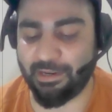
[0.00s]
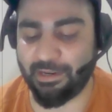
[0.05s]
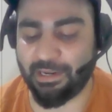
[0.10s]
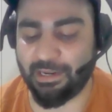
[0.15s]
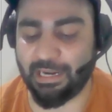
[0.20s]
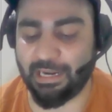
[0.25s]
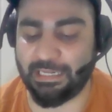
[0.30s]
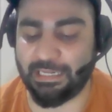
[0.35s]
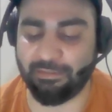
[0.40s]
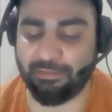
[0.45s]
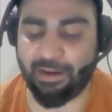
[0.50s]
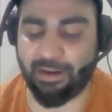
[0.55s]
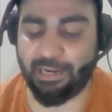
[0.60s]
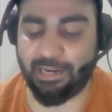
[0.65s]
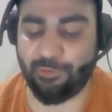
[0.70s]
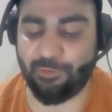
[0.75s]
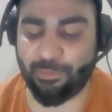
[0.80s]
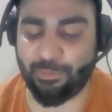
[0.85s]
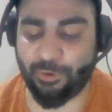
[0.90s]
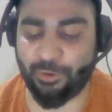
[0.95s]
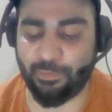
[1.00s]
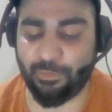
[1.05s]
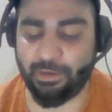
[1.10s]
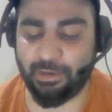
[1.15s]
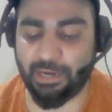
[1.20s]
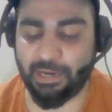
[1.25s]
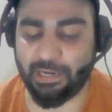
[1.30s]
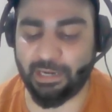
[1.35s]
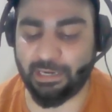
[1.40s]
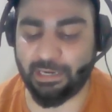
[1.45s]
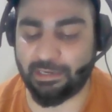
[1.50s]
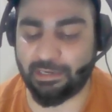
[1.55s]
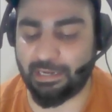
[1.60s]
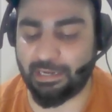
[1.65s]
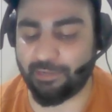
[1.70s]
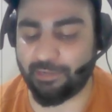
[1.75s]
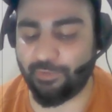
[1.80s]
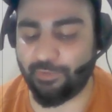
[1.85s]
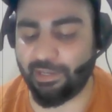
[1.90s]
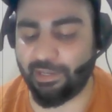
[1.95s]
and divide we'll probably write it like
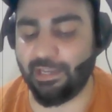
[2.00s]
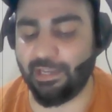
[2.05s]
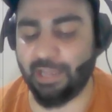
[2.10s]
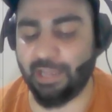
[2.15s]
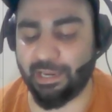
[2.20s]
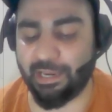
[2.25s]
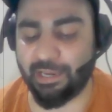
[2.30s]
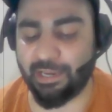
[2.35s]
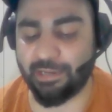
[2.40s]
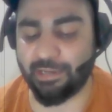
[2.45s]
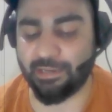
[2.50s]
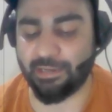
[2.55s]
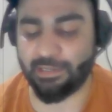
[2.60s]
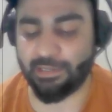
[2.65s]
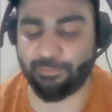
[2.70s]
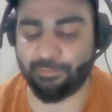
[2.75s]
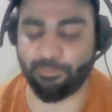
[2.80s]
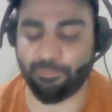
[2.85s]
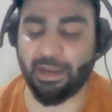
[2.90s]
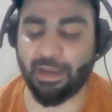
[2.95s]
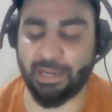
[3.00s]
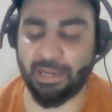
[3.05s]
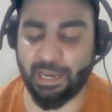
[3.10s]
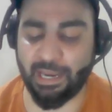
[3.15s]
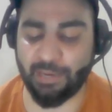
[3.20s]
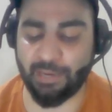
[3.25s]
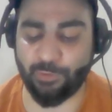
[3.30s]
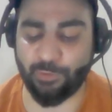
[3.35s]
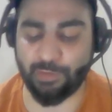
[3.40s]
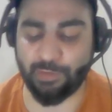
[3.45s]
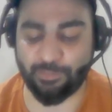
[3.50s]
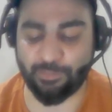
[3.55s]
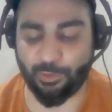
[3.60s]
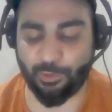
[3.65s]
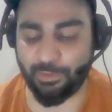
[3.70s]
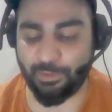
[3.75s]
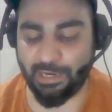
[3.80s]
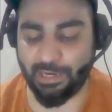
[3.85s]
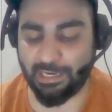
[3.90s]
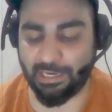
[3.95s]
wiggly line, by 9 we'll
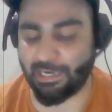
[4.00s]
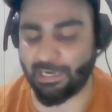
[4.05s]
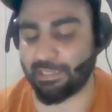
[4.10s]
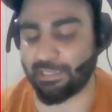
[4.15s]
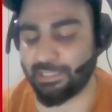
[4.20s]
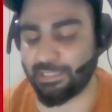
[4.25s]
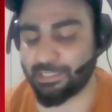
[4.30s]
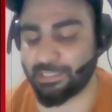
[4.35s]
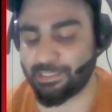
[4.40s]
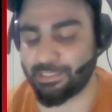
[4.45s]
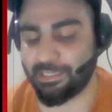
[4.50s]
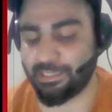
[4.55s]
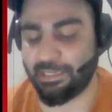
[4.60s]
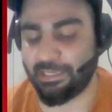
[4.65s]
probably write it like this,